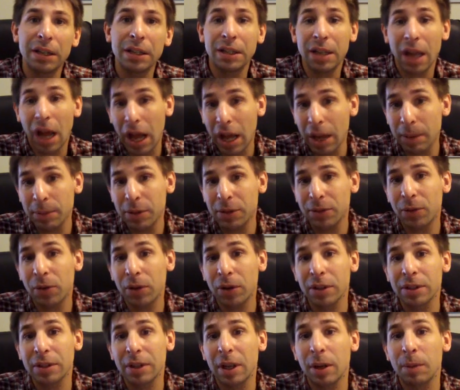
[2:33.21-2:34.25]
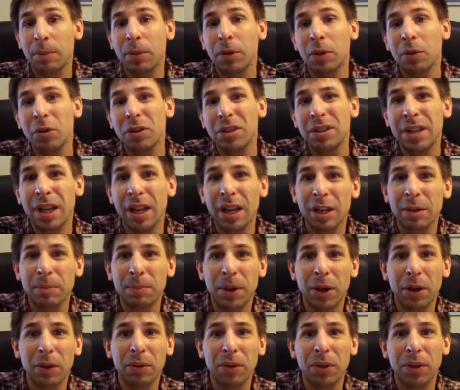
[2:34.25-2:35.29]
dimes, for example, it would take
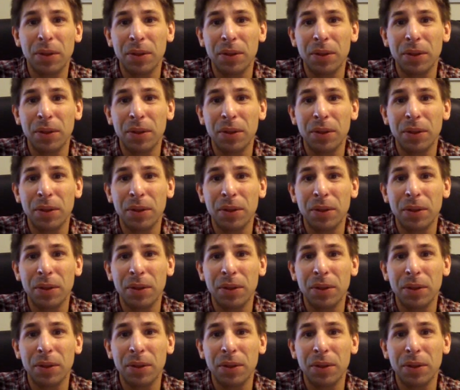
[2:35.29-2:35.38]
about